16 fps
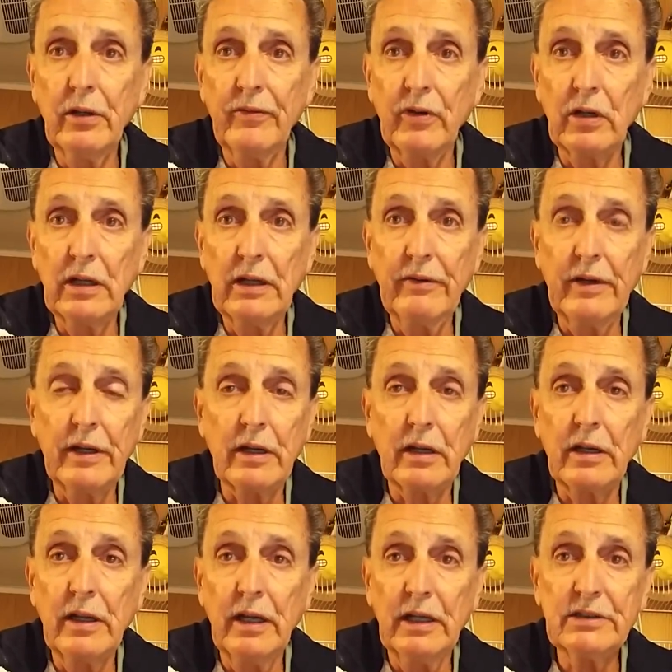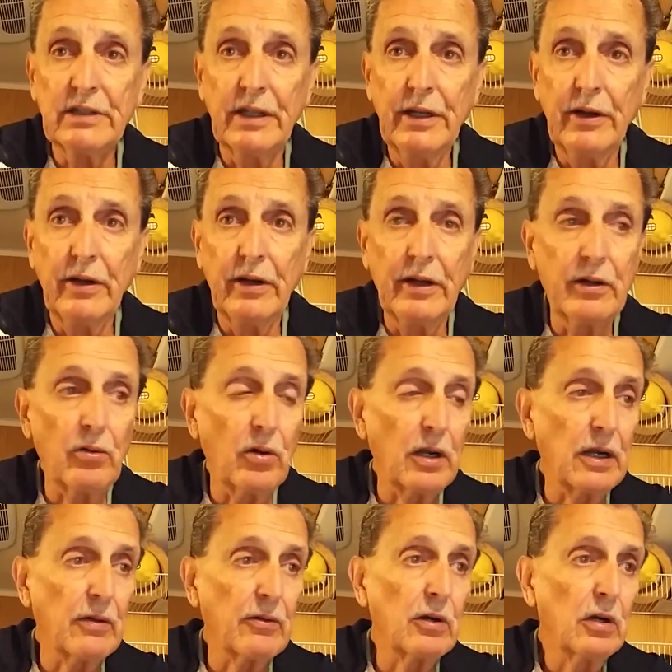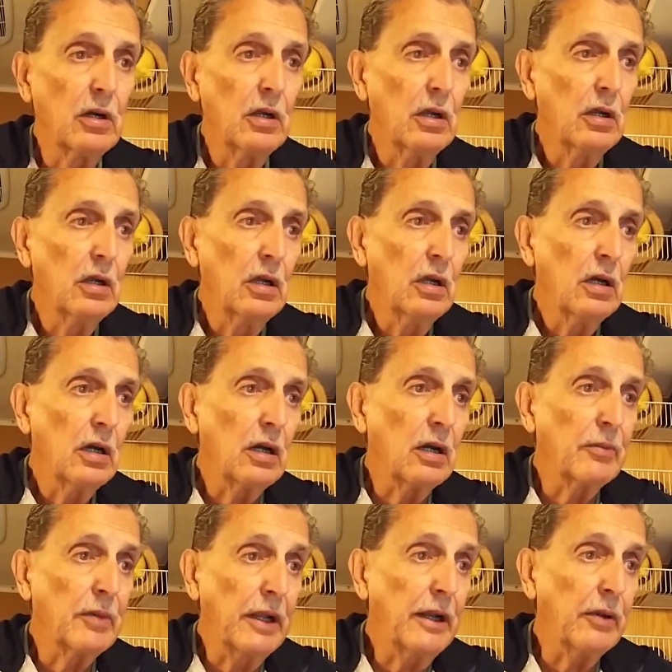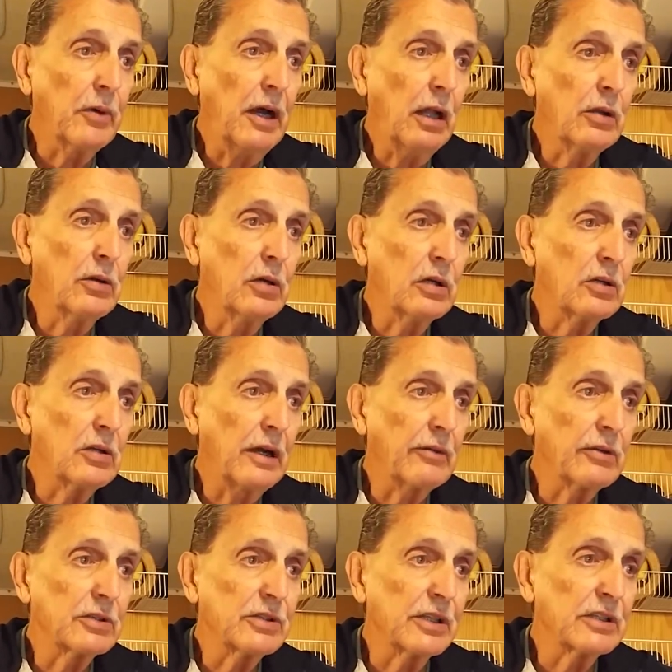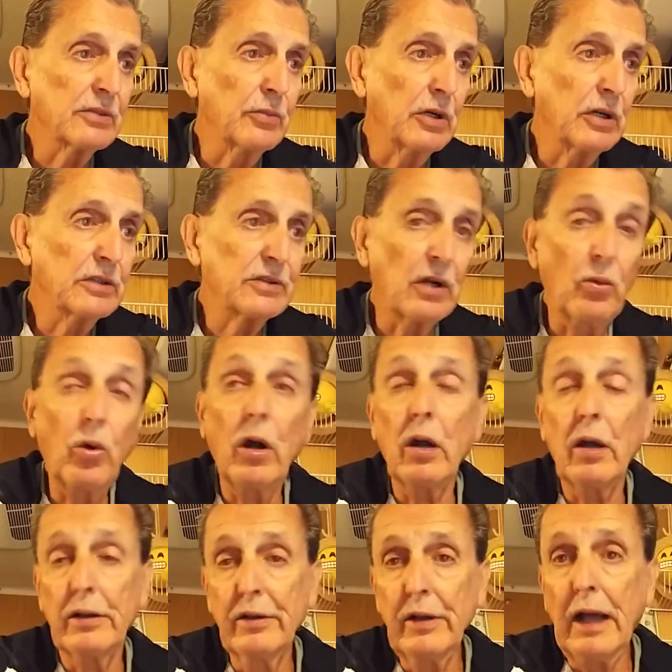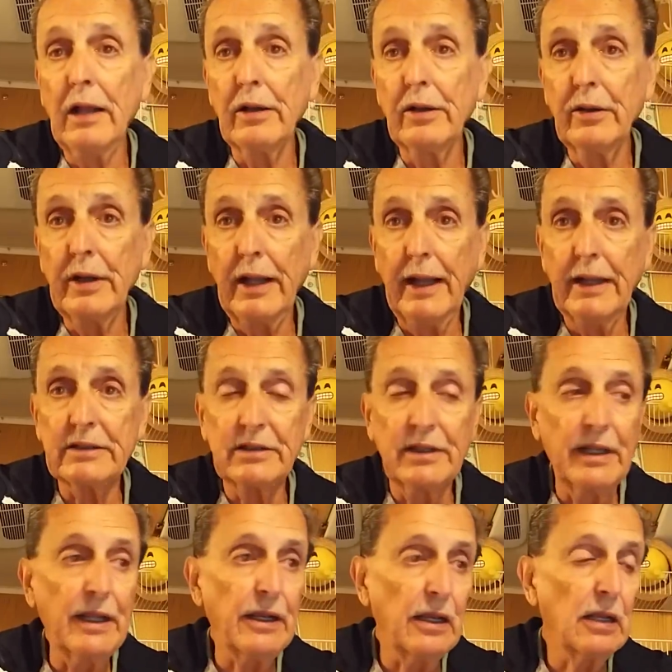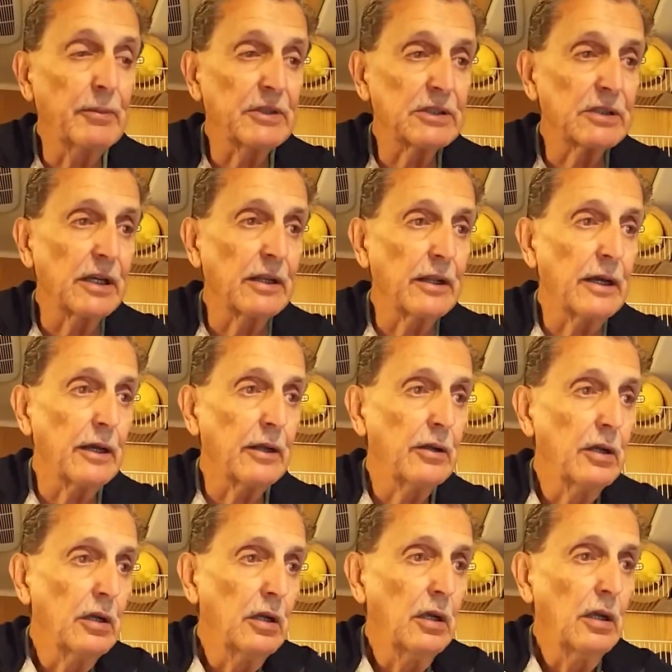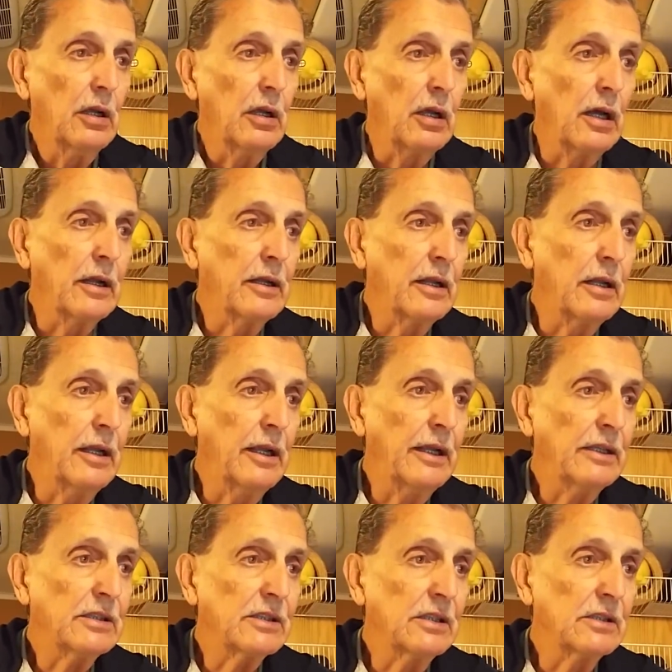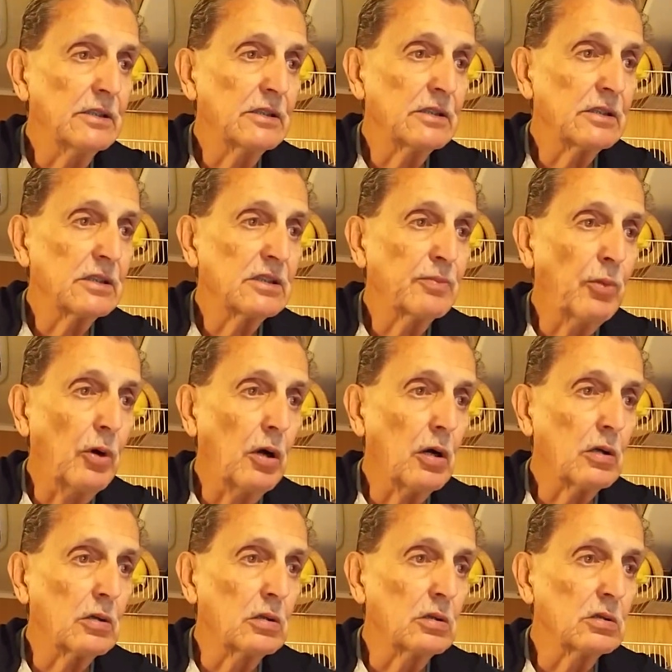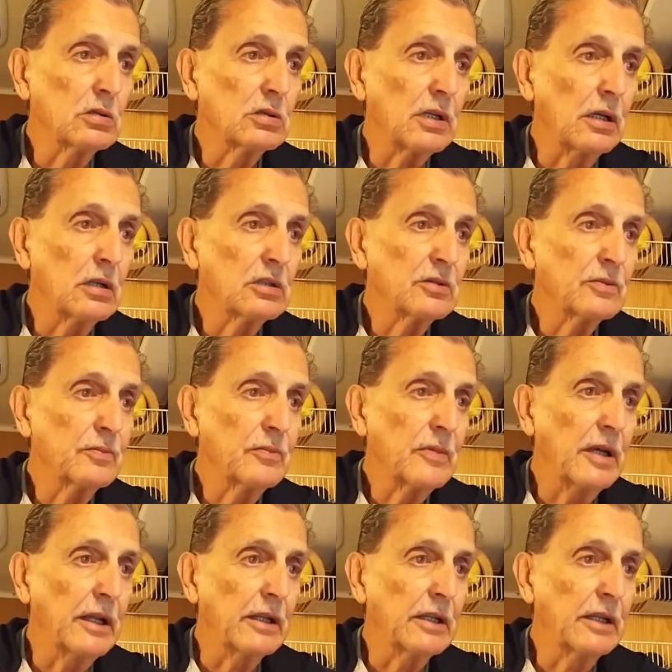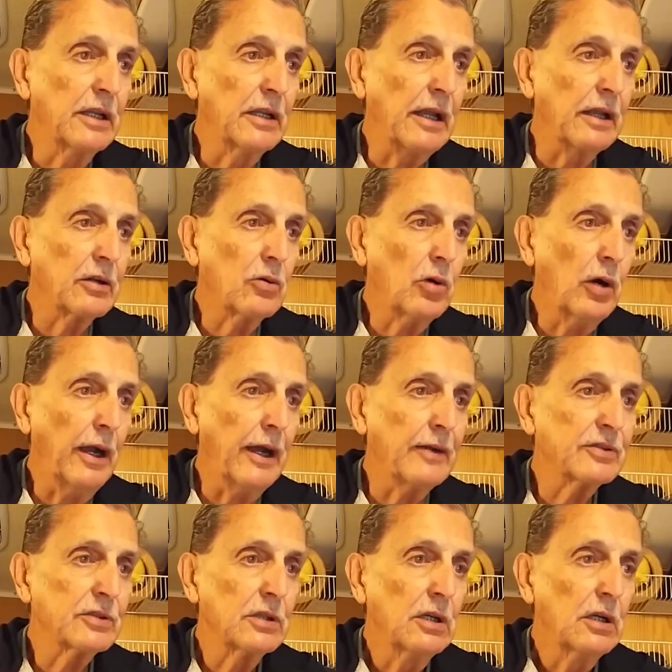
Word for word: If you're living in a dusty area or whatever. Uh, but anyway, I'll do it every six months, or, or I'll do it as needed. Let me say that. Uh, Denise's Sparkles and, and Crafts.